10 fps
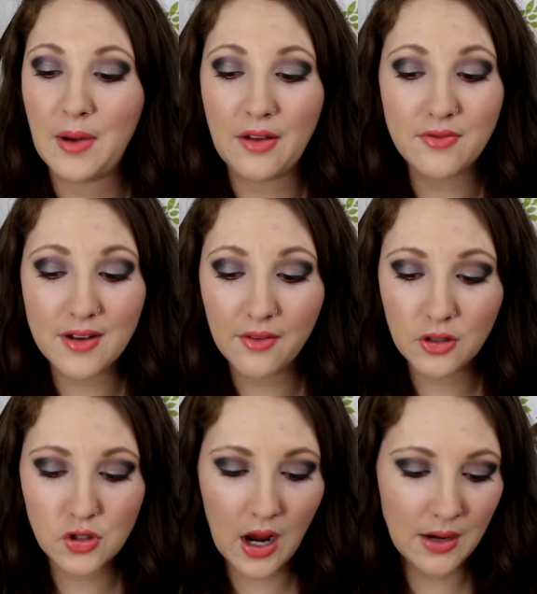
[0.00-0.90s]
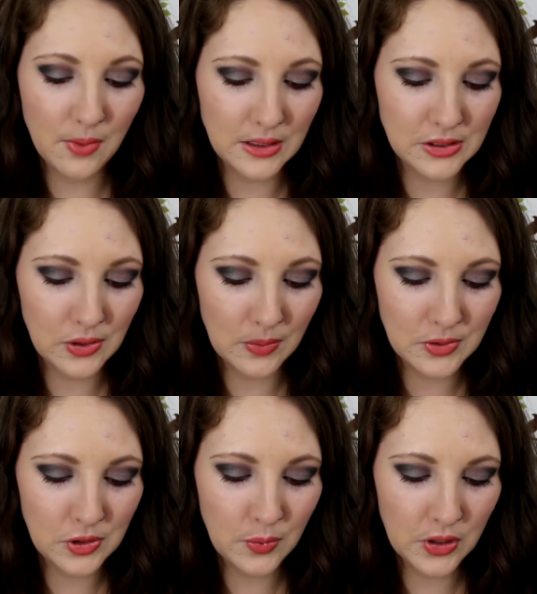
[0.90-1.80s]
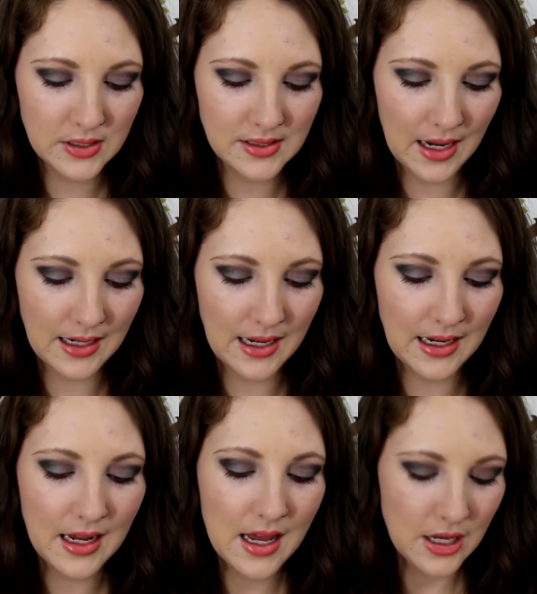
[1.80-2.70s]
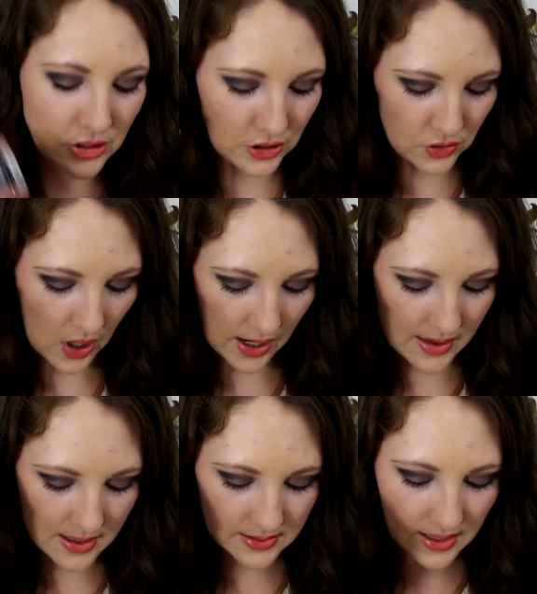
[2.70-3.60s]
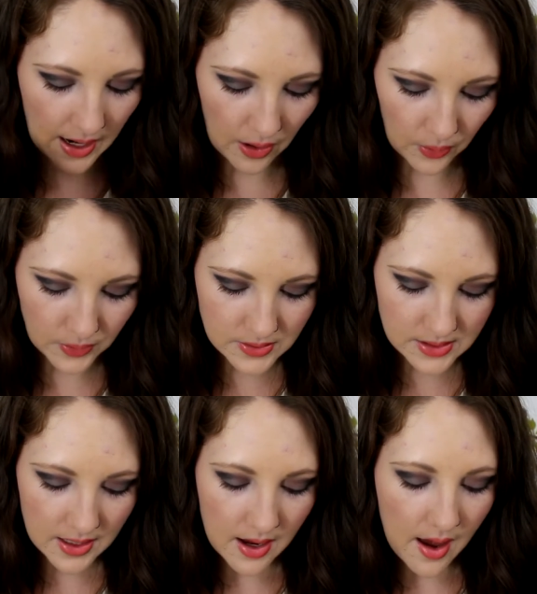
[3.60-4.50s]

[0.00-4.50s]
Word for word: but I've never tried one, so I'm super excited to try this out.